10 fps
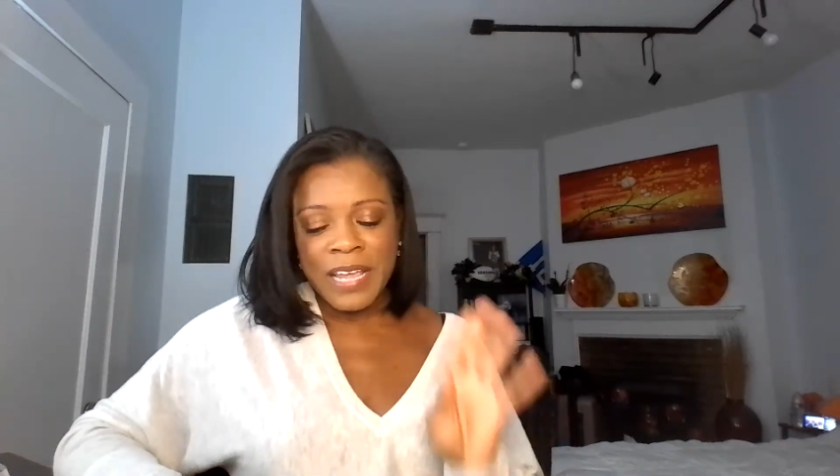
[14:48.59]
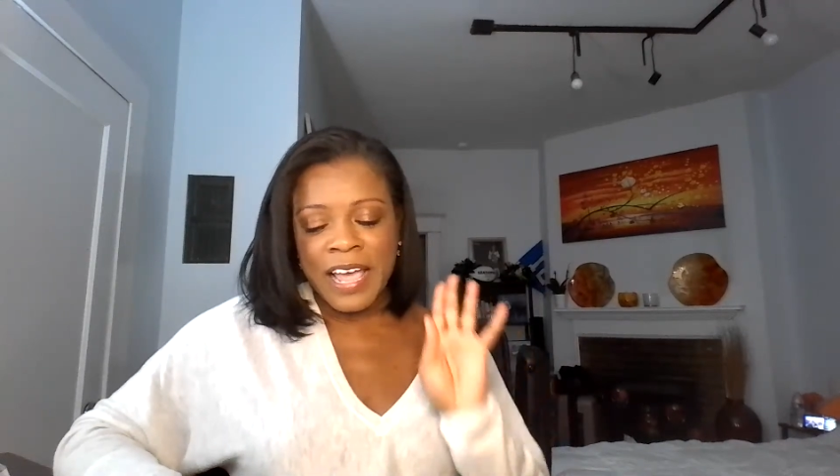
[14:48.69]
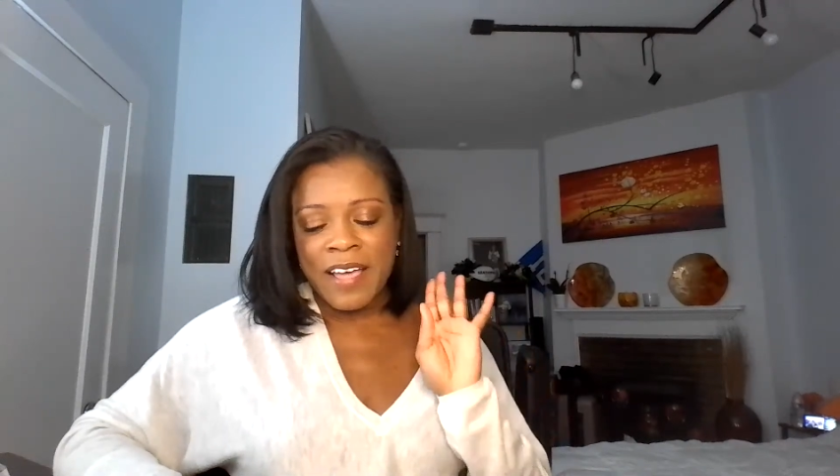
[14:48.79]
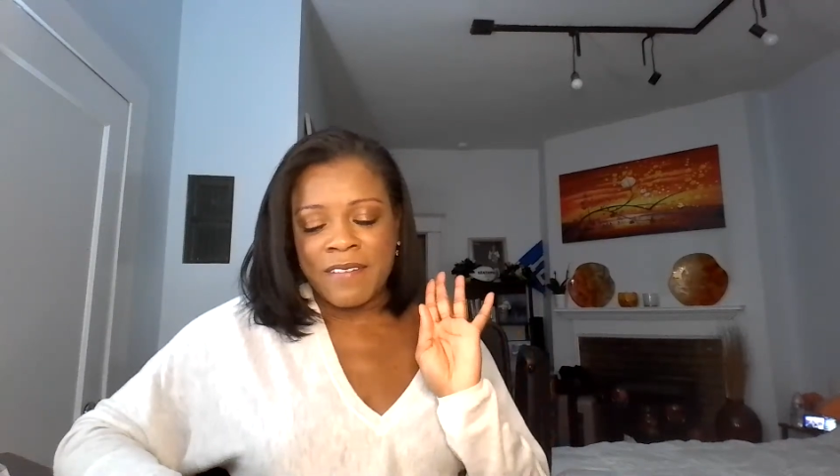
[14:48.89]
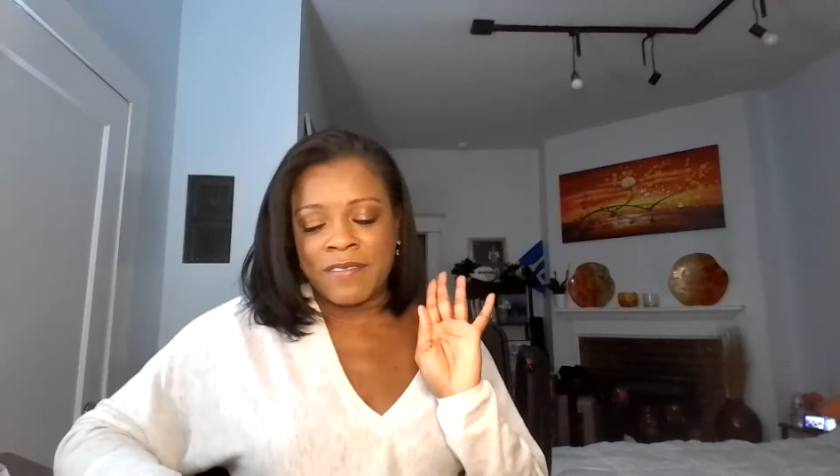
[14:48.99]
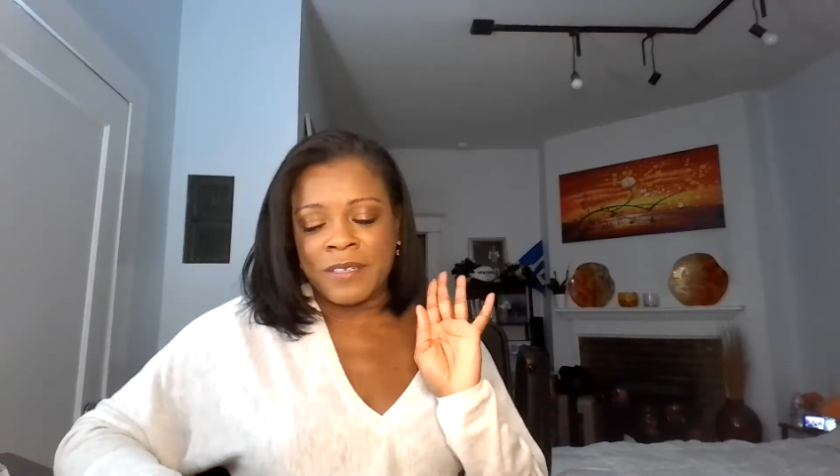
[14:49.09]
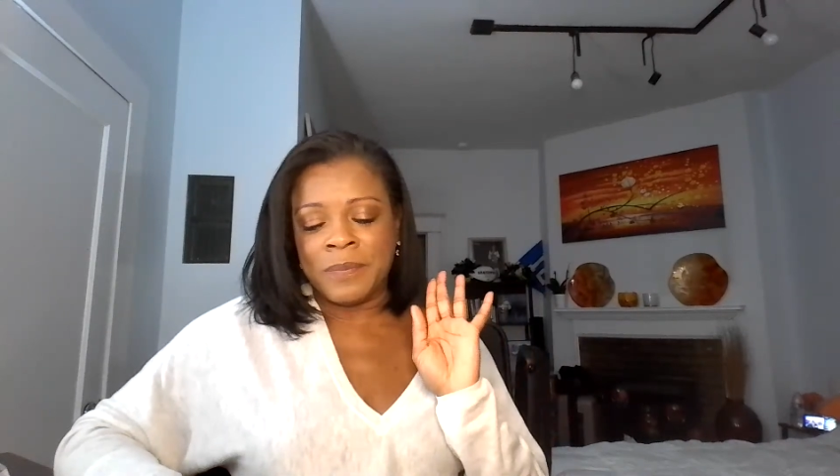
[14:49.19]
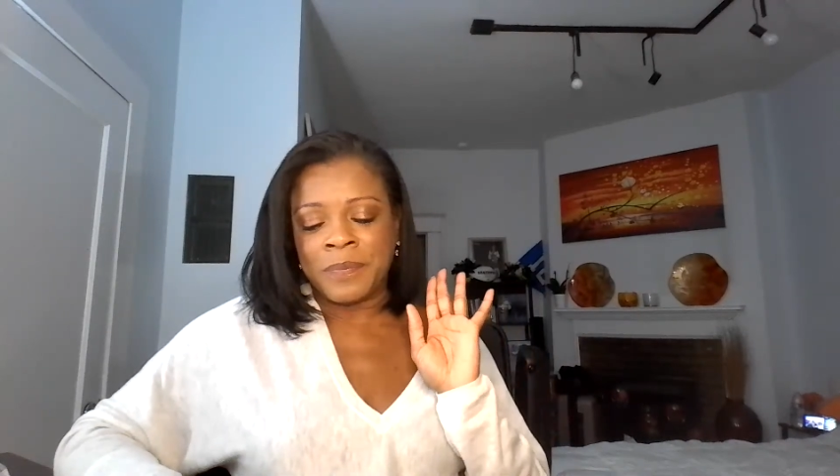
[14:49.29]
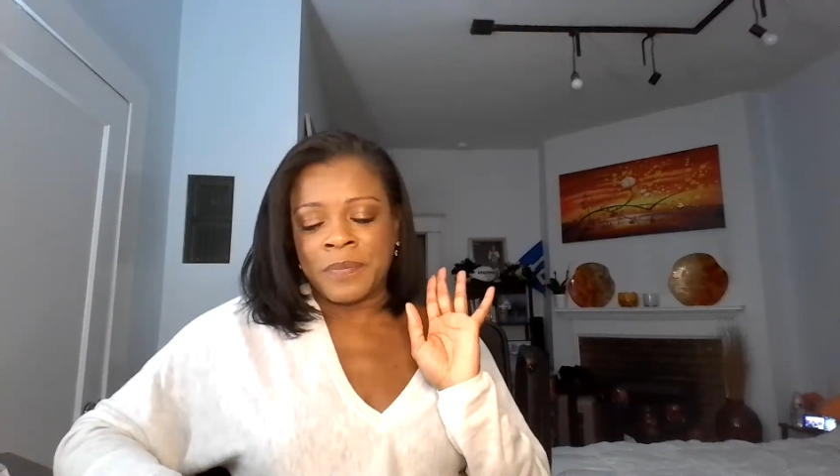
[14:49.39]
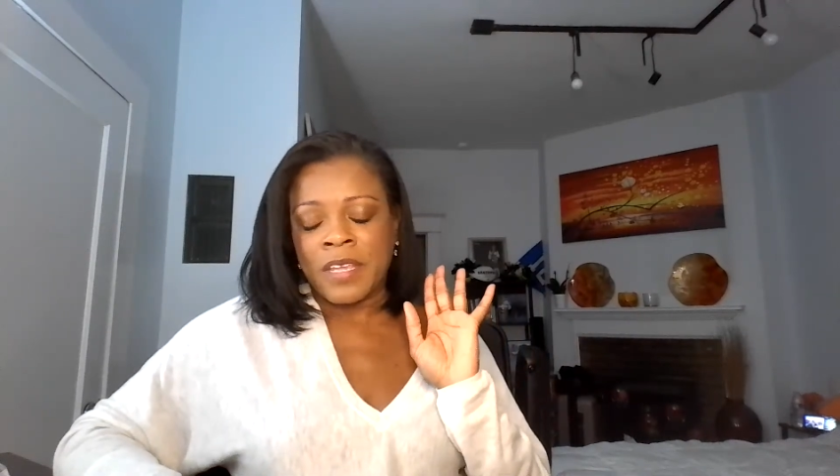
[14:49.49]
We have
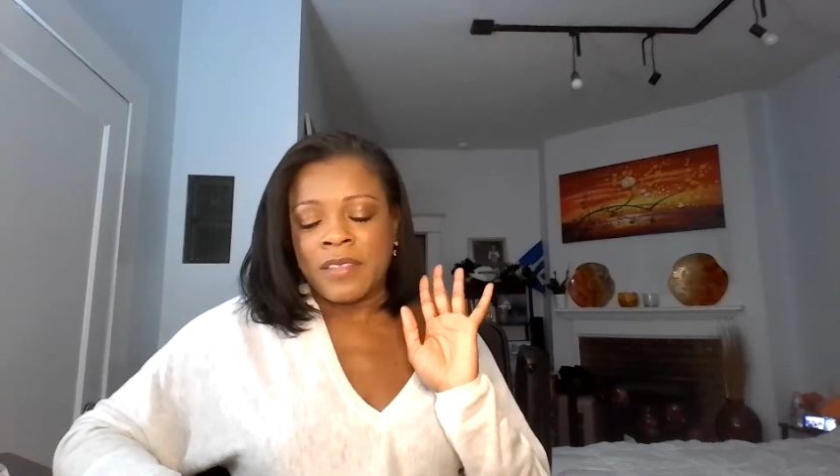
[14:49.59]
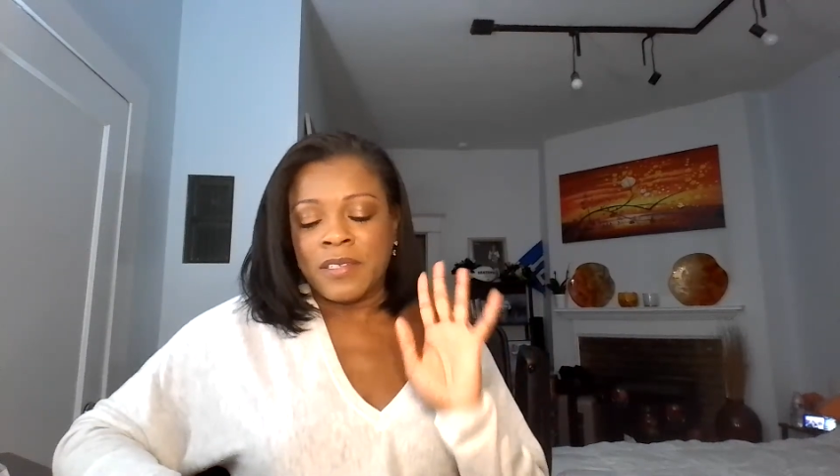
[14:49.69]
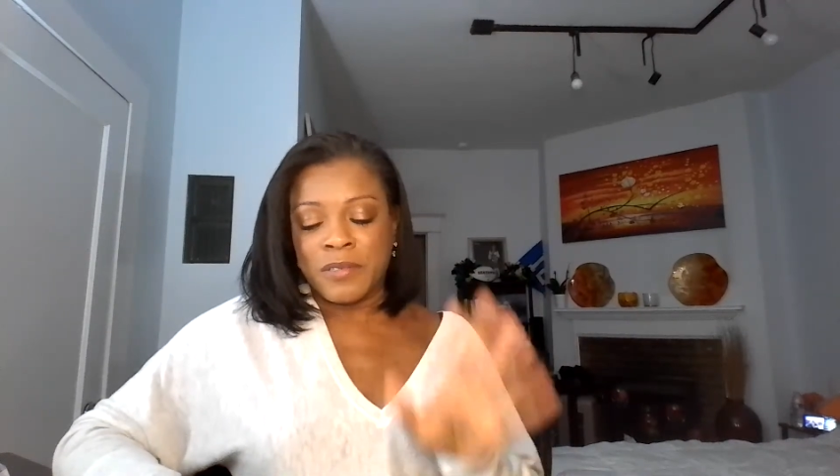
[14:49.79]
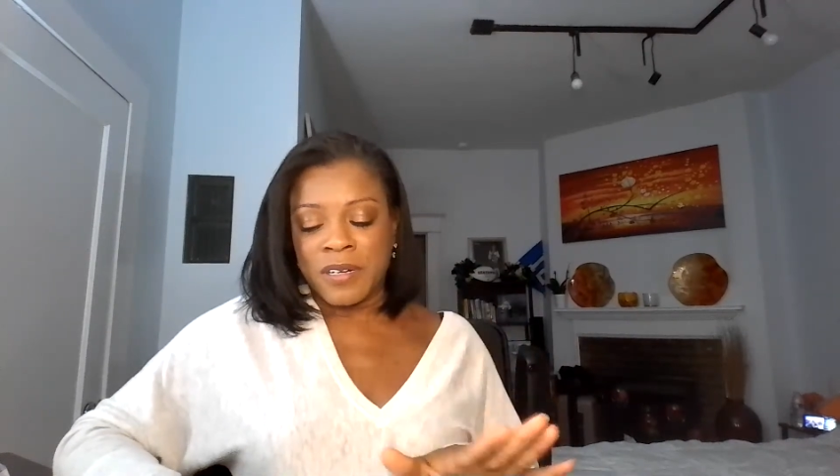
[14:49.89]
the New